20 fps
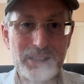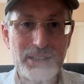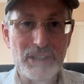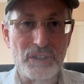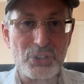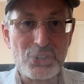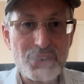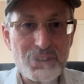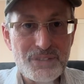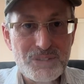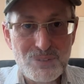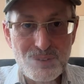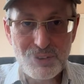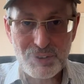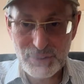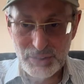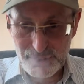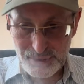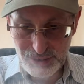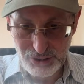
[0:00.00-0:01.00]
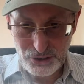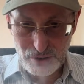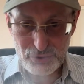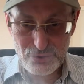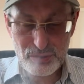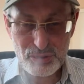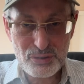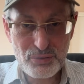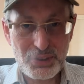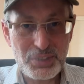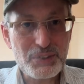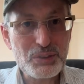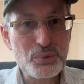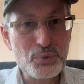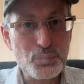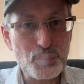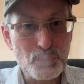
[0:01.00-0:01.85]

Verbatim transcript: You need, you need to concentrate.